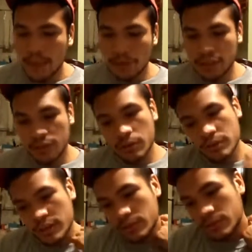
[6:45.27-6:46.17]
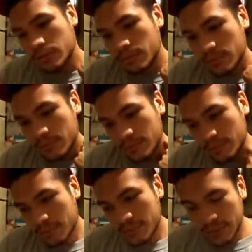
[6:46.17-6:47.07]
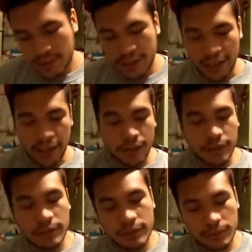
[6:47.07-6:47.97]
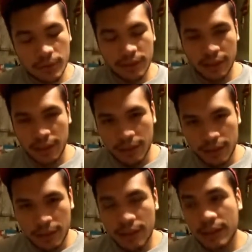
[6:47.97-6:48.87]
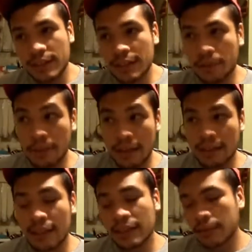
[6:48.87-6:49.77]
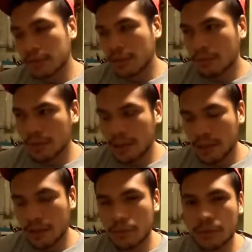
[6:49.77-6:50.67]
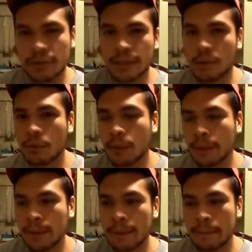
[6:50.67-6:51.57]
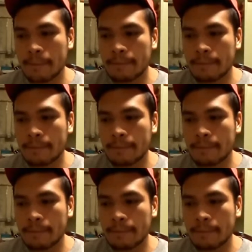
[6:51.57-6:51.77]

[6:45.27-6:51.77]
So this goes into the 8-hour workday. Now back then they were not working 8-hour workday, they were working